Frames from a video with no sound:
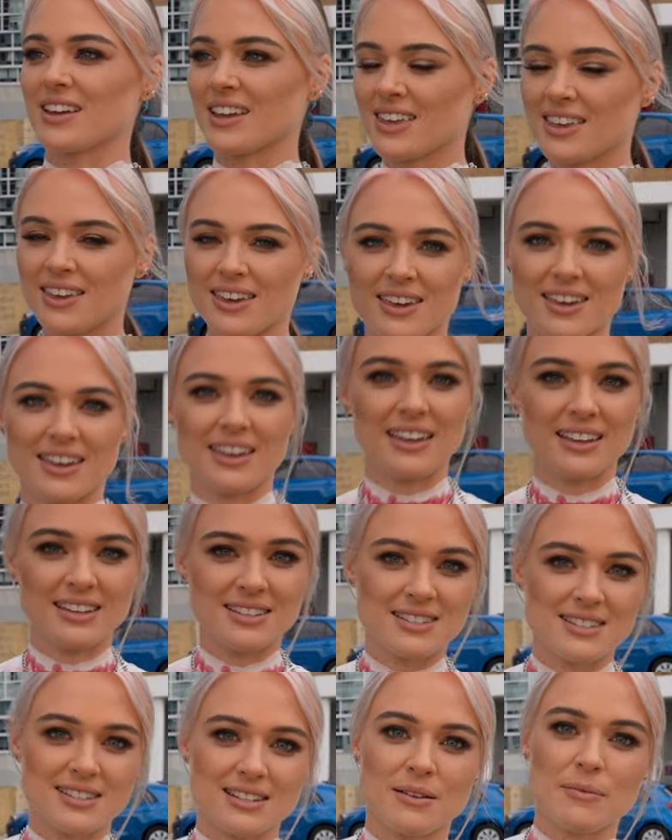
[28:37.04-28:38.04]

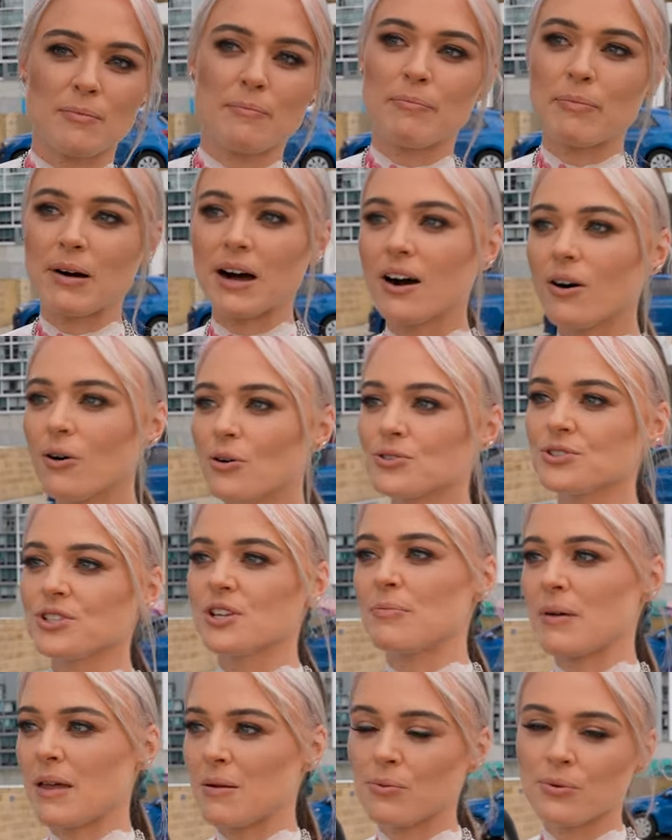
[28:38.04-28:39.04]
kids, but
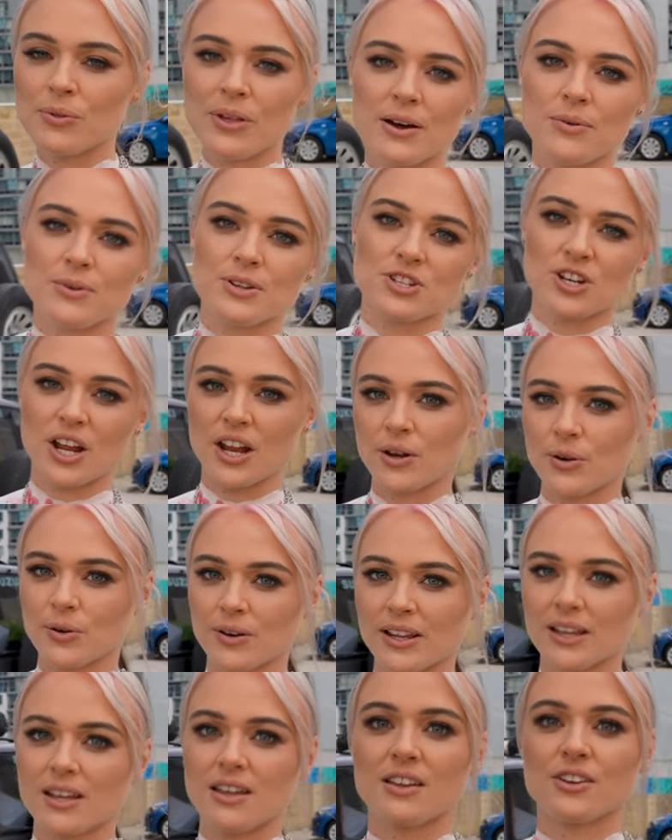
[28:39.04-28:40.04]
also people that were
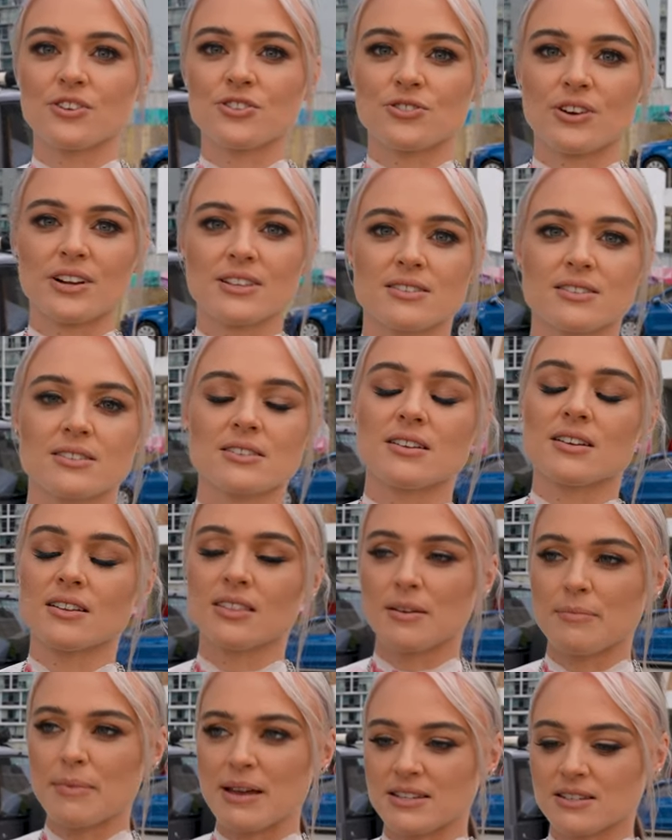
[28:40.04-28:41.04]
genuinely interested in
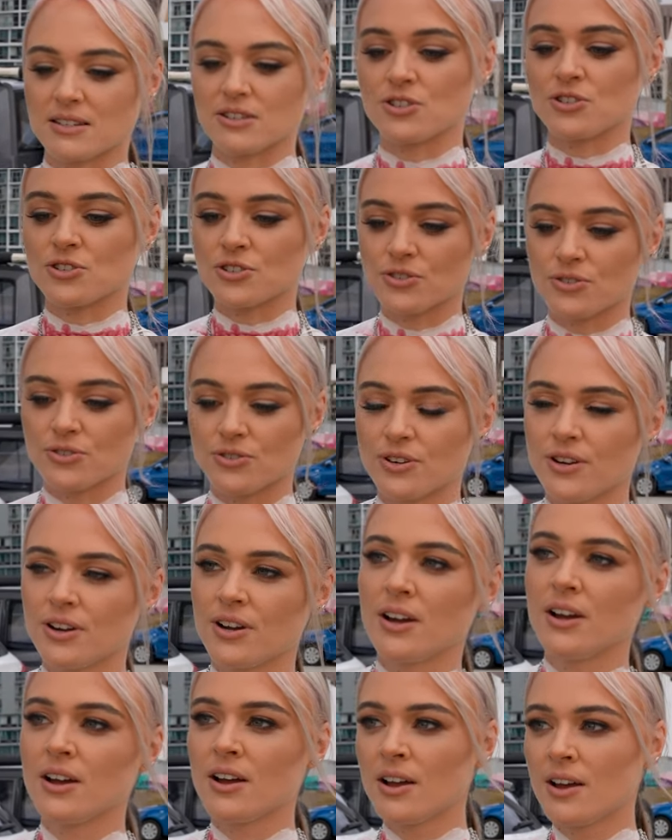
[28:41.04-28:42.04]
the message too.
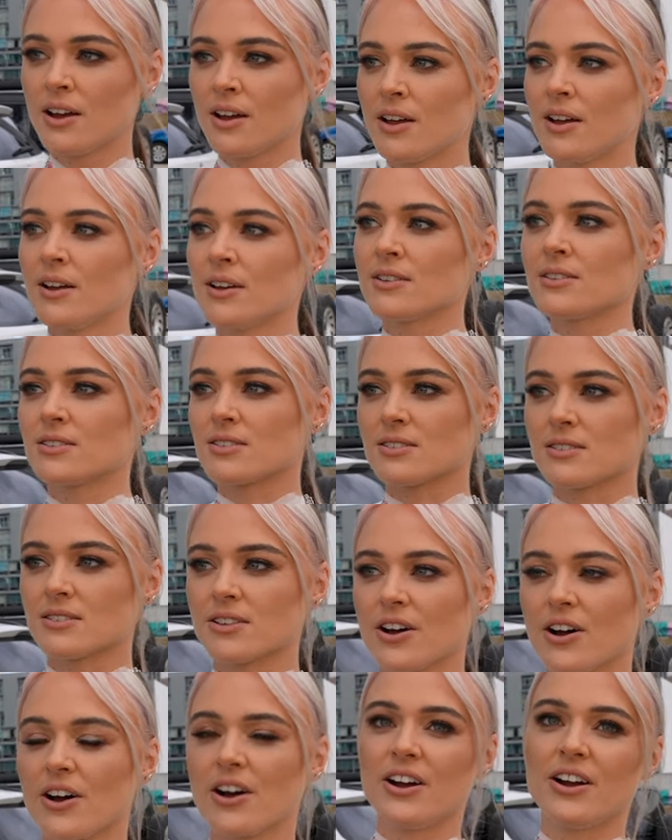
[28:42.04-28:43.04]

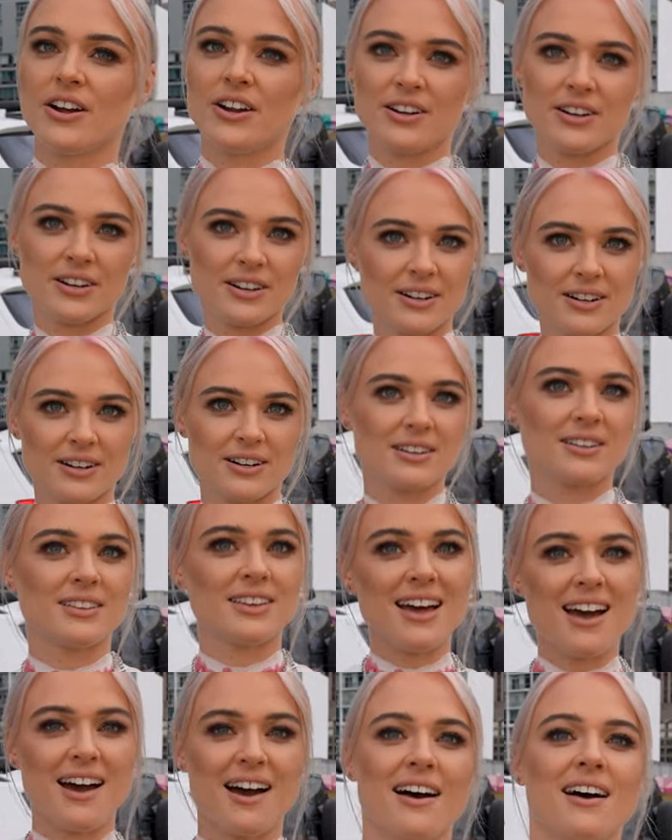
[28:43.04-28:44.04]
So
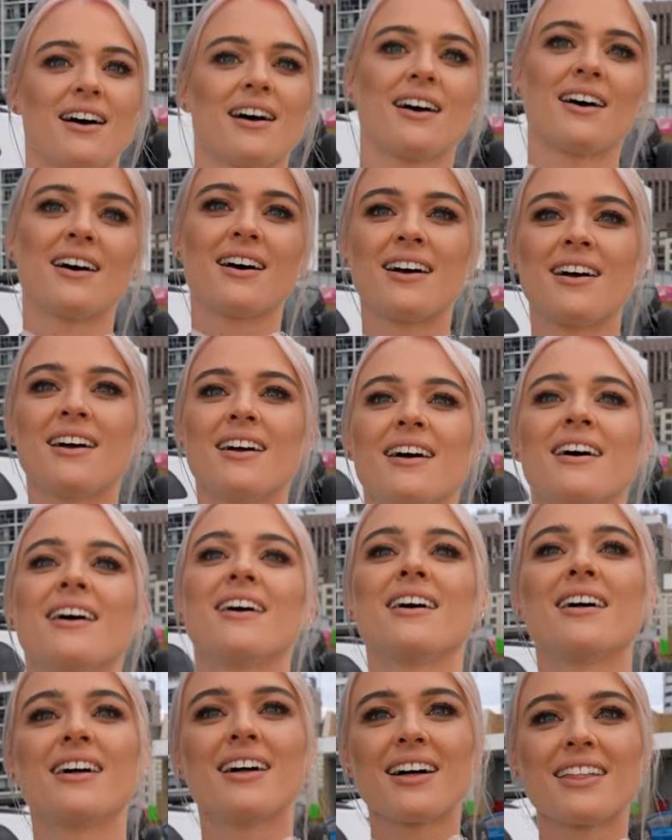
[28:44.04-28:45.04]
yeah,
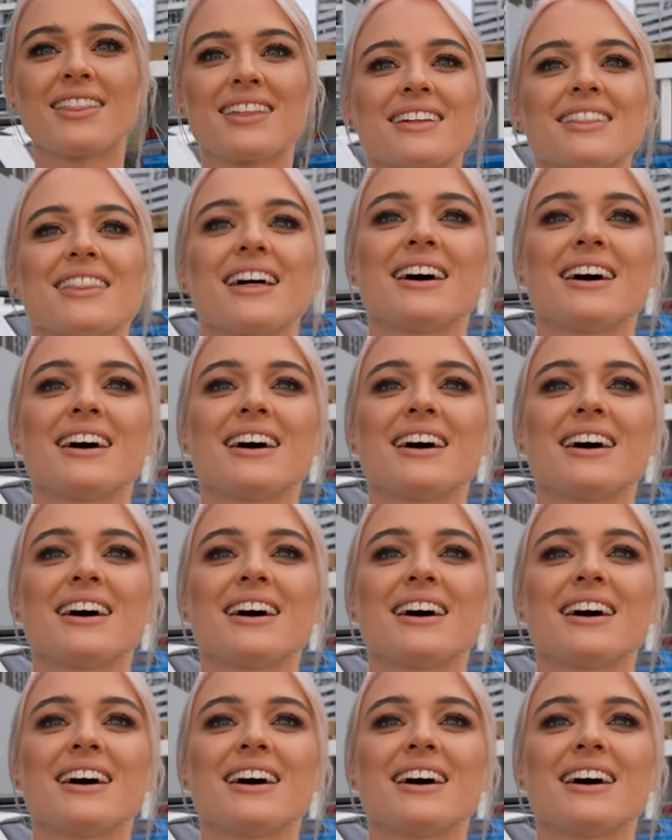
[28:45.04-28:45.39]
I think